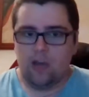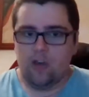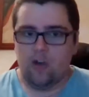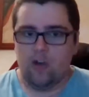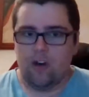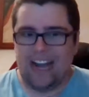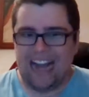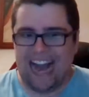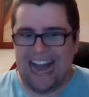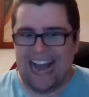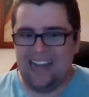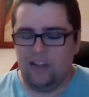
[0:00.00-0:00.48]

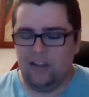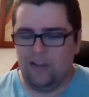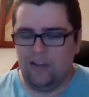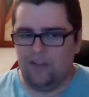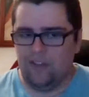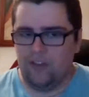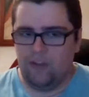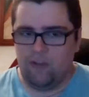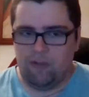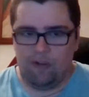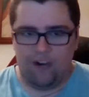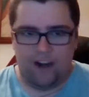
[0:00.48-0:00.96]
You're kind
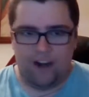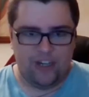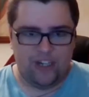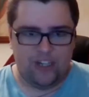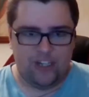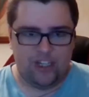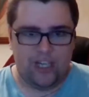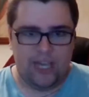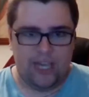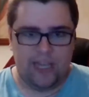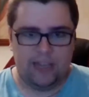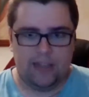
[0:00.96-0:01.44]
of
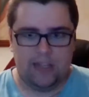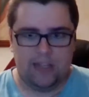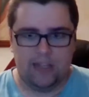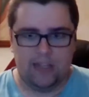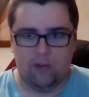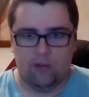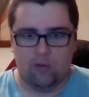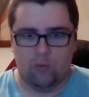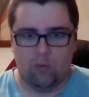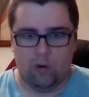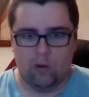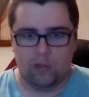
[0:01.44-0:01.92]

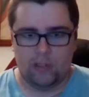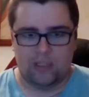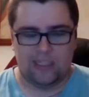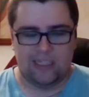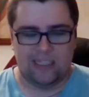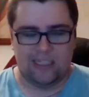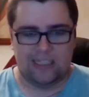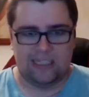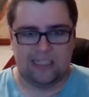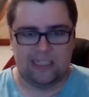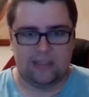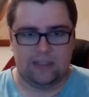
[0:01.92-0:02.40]
differentiating towards
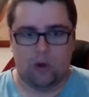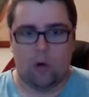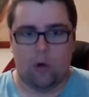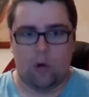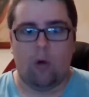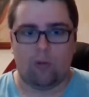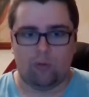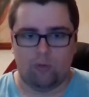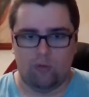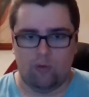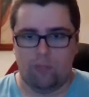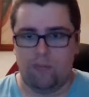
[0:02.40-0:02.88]
this, the
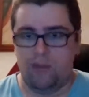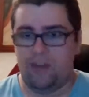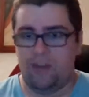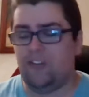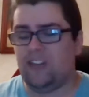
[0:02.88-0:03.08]
whole room.